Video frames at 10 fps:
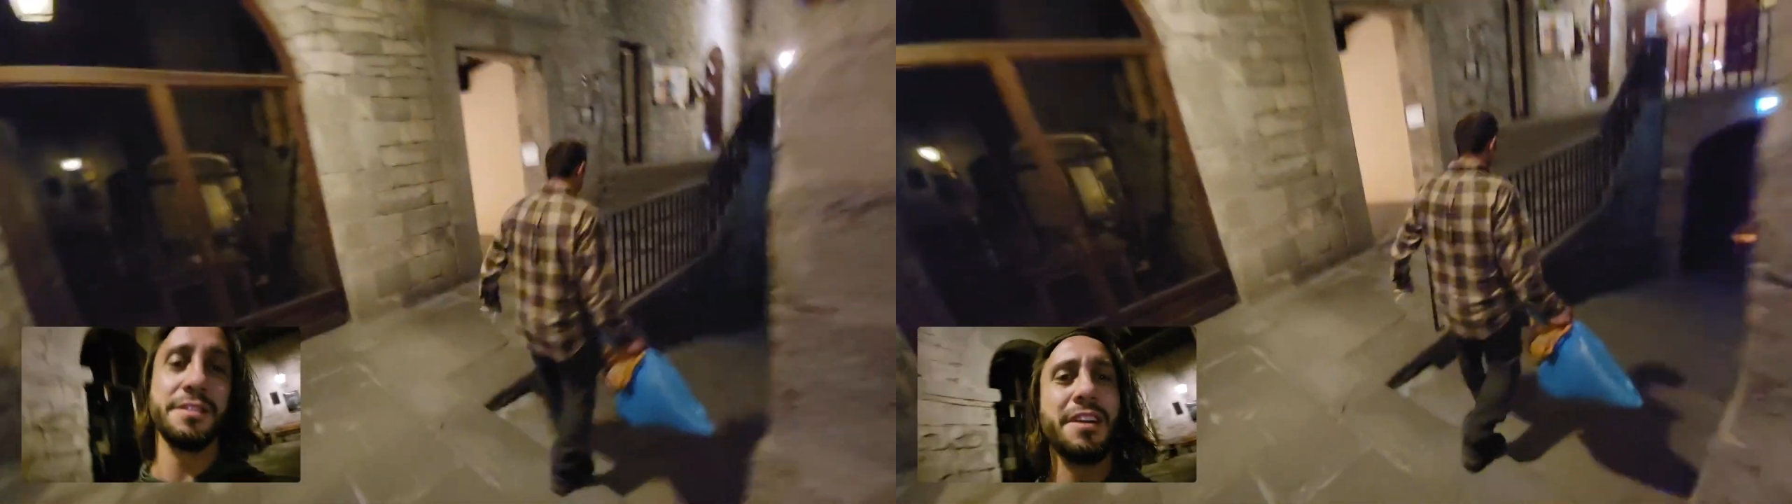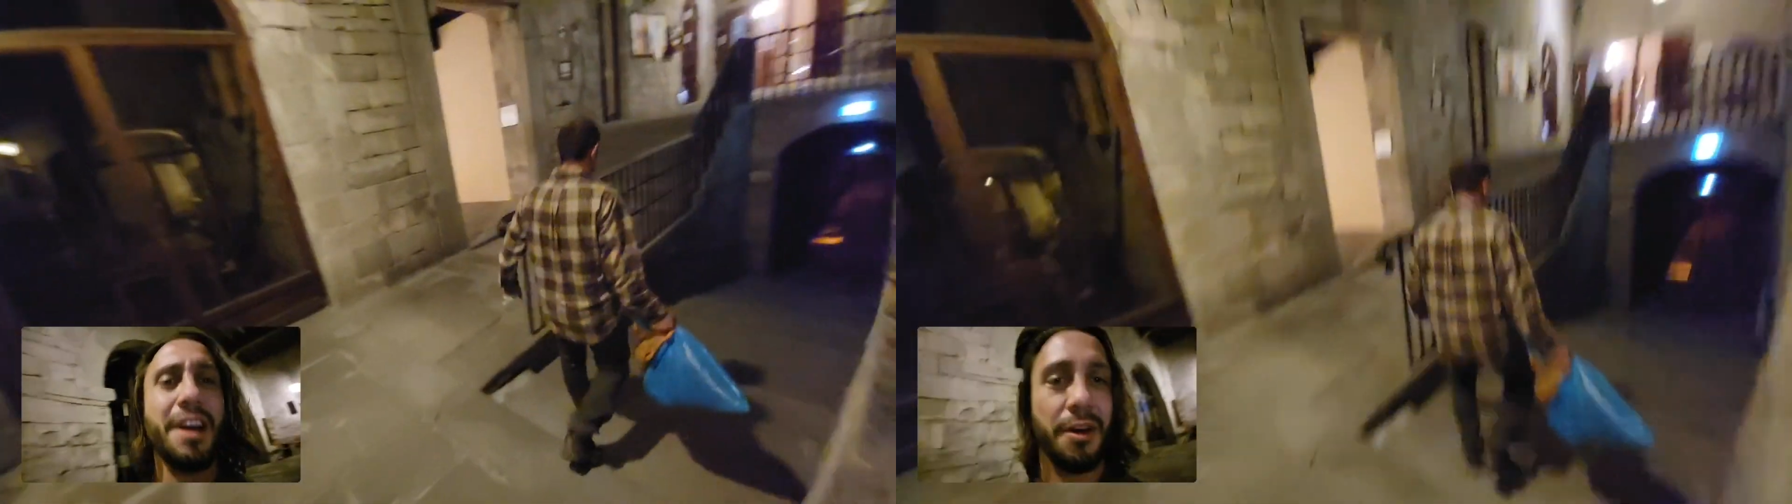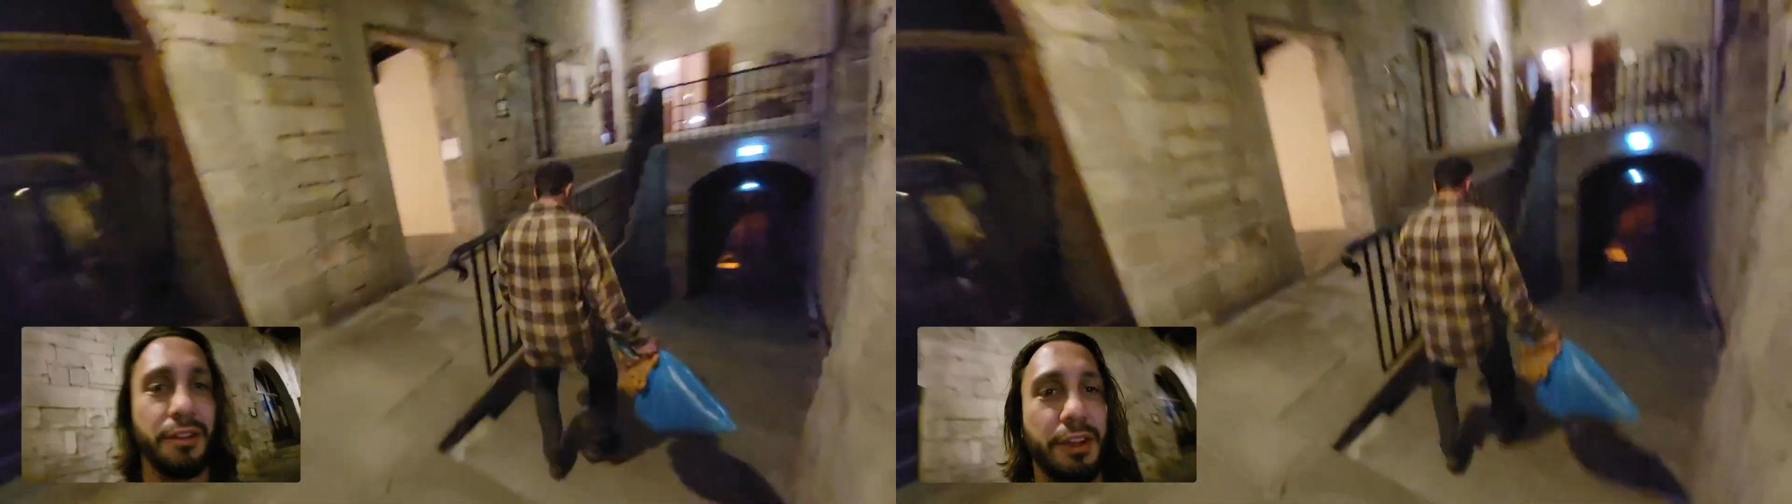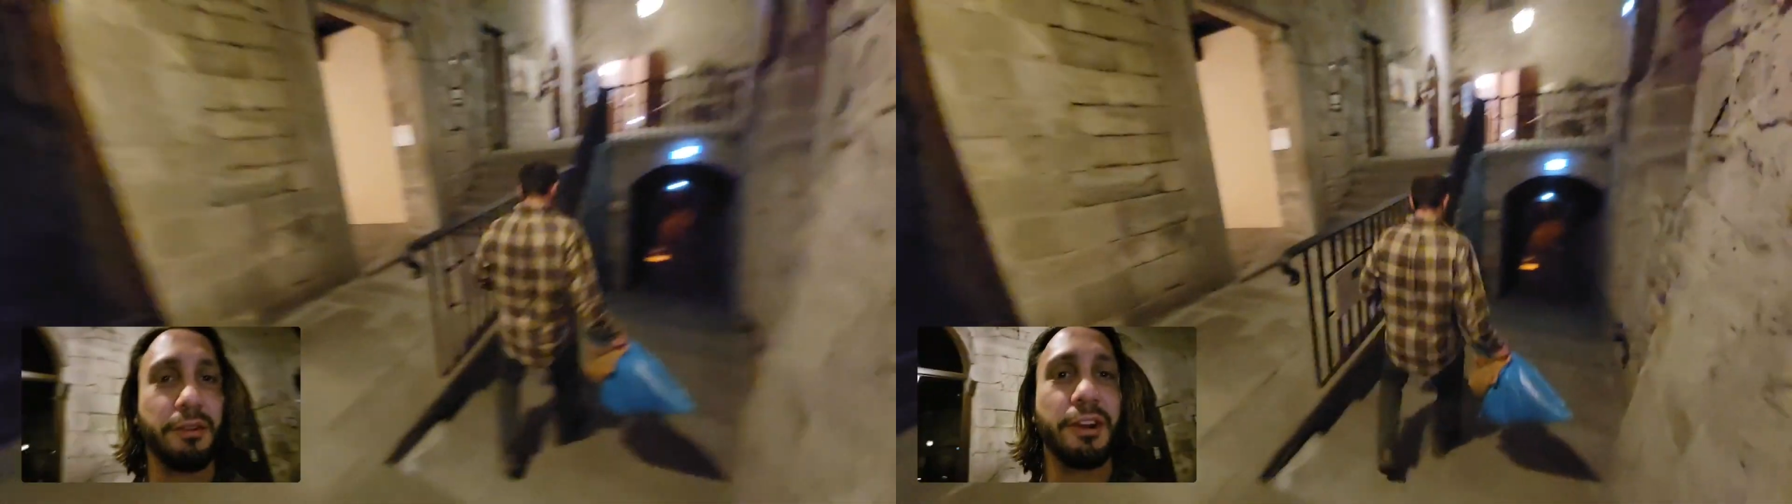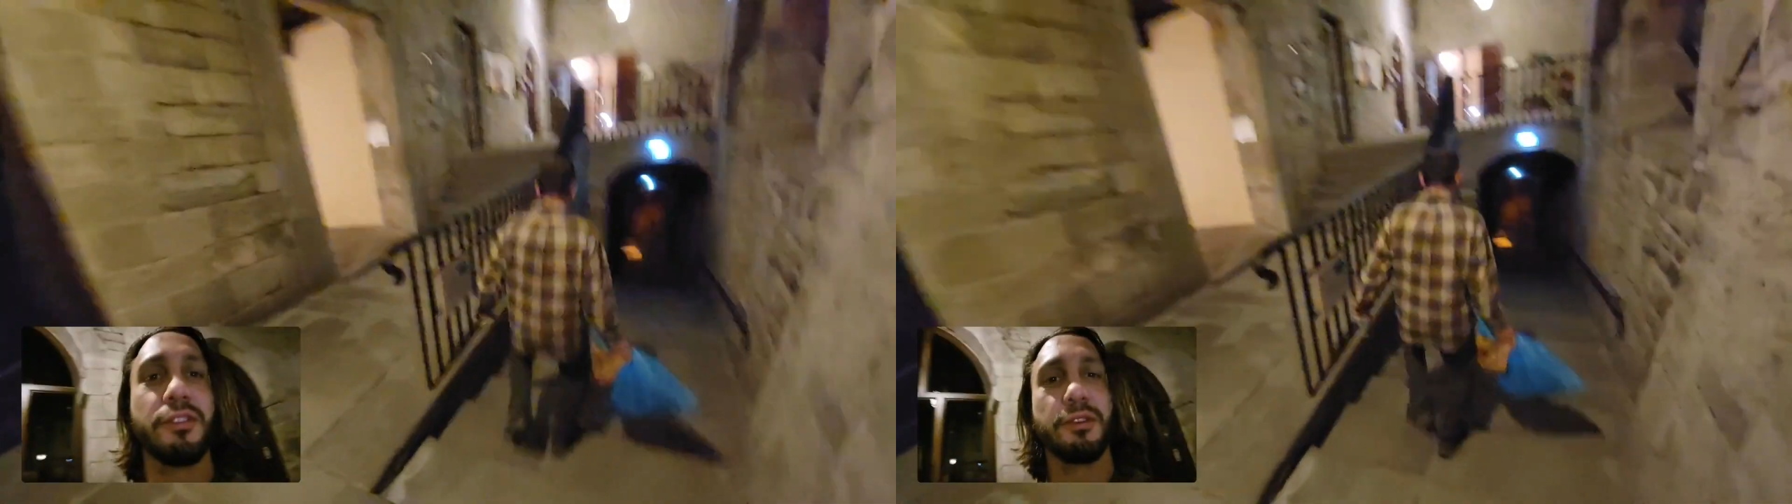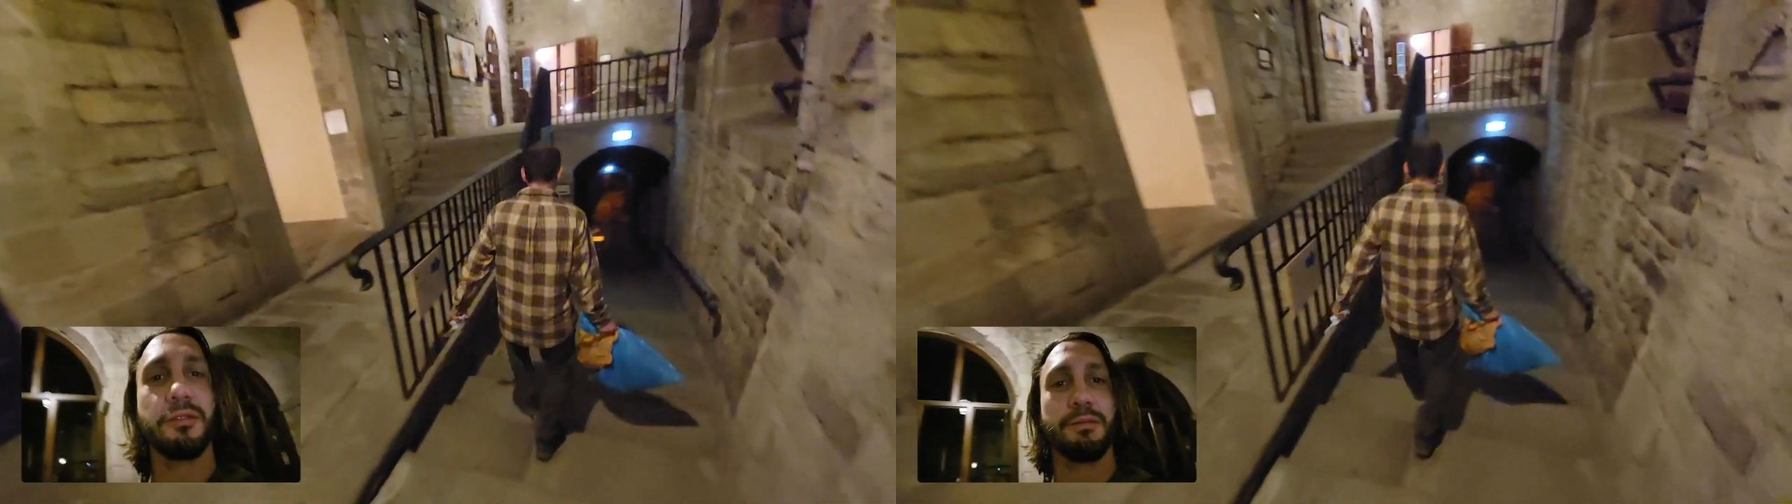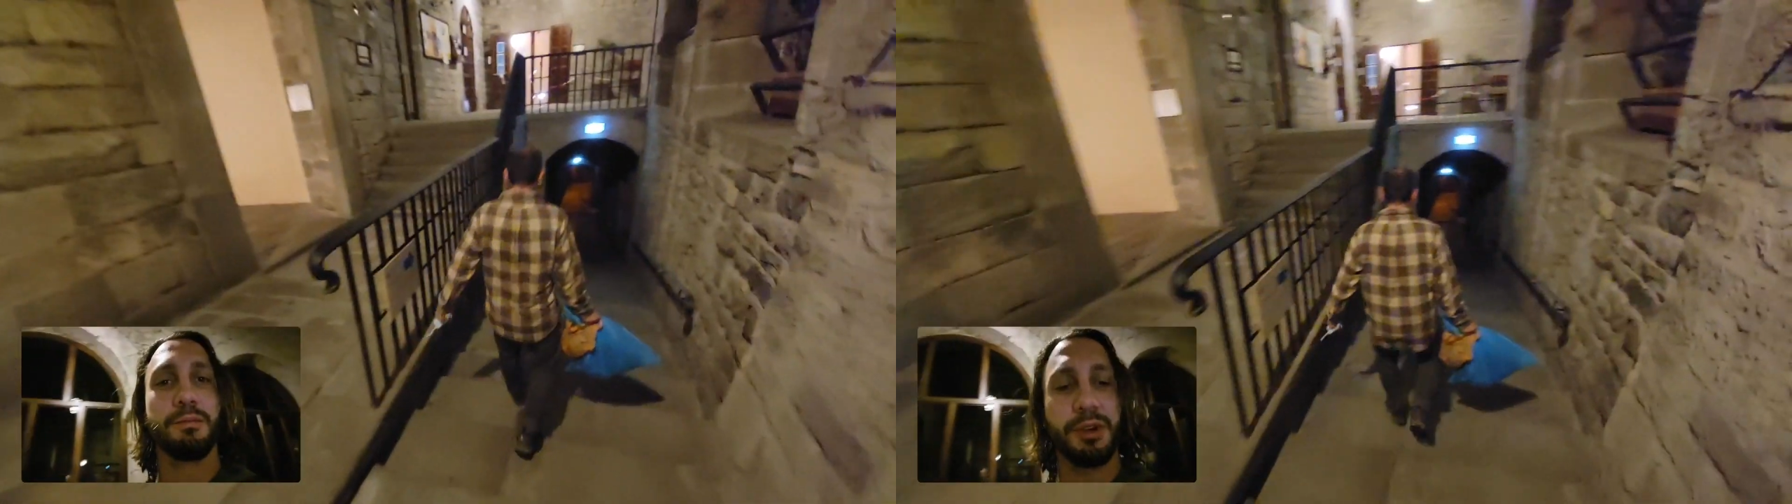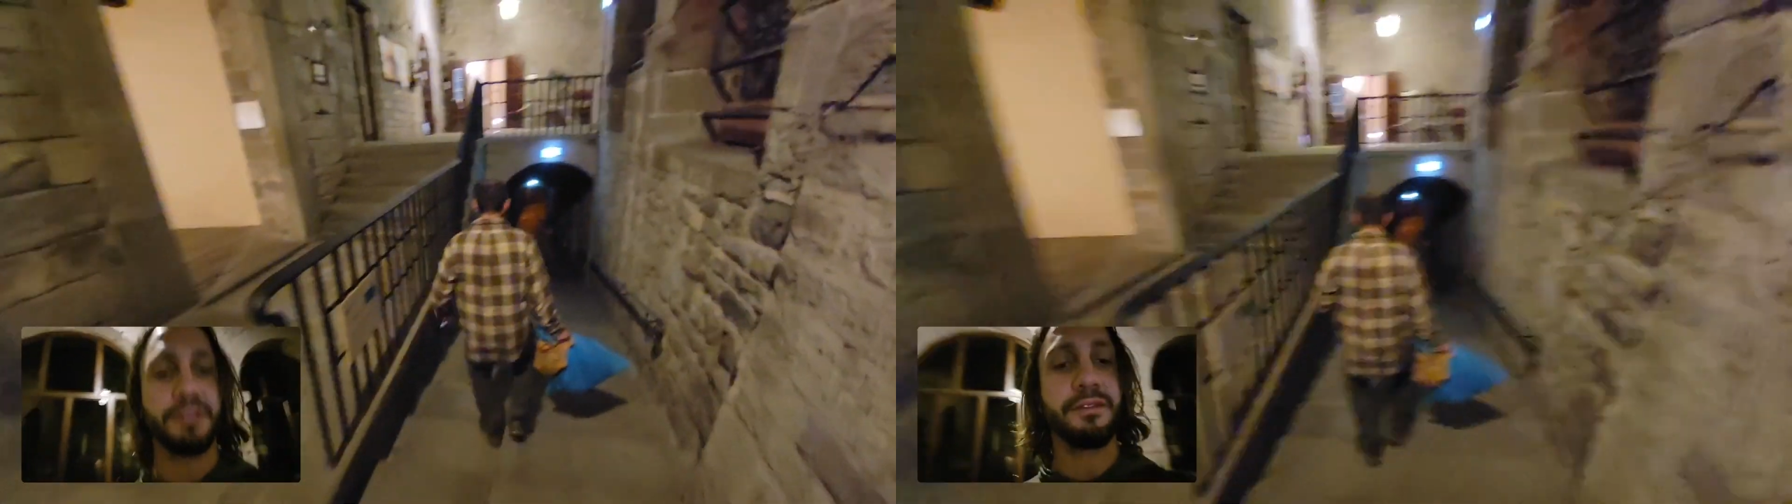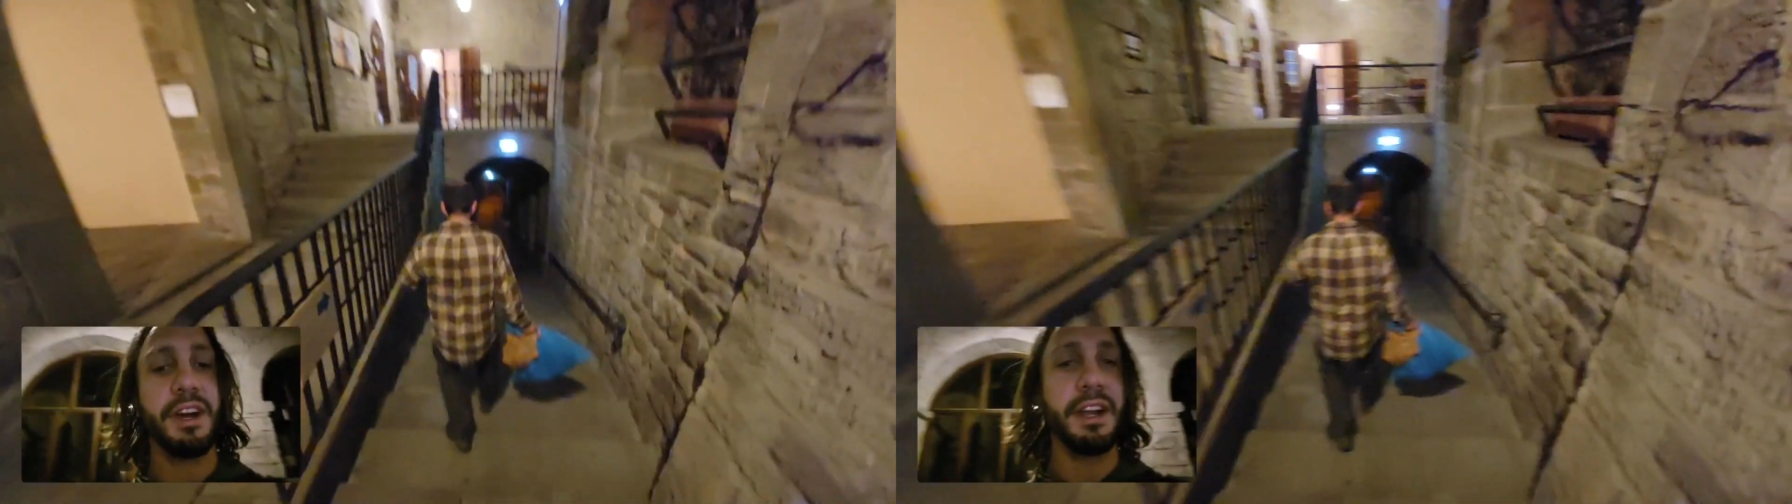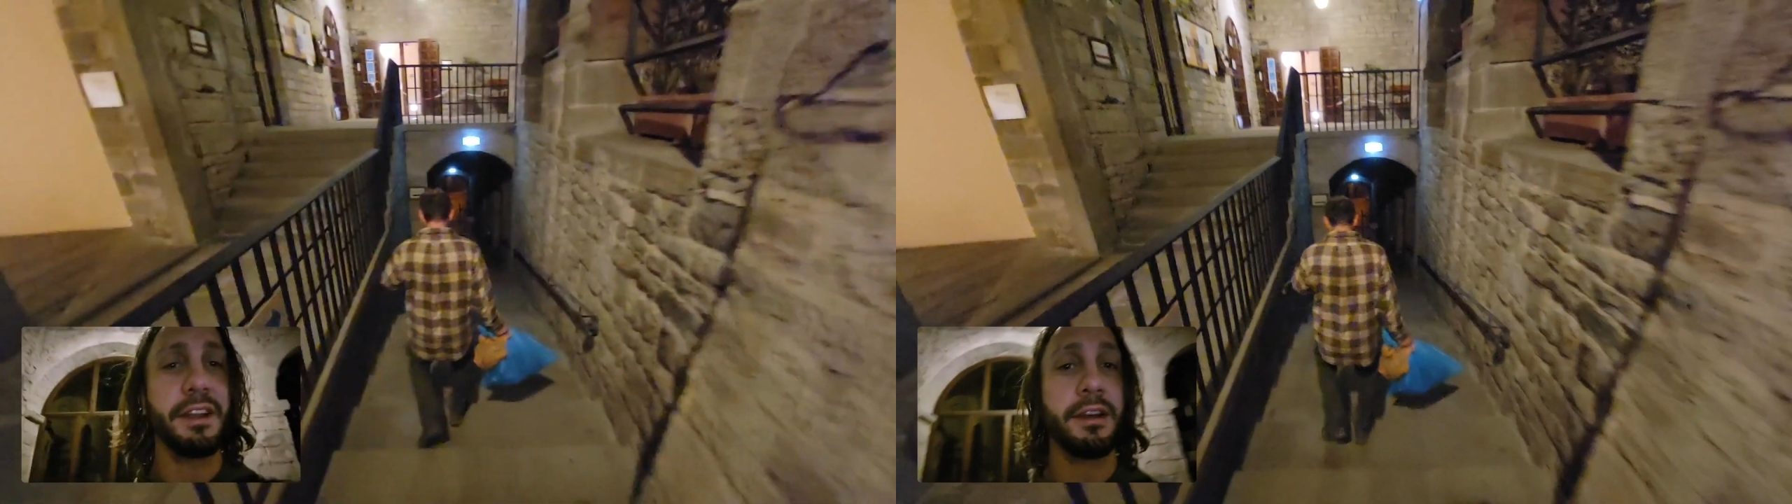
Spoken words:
I think we could do pretty fine.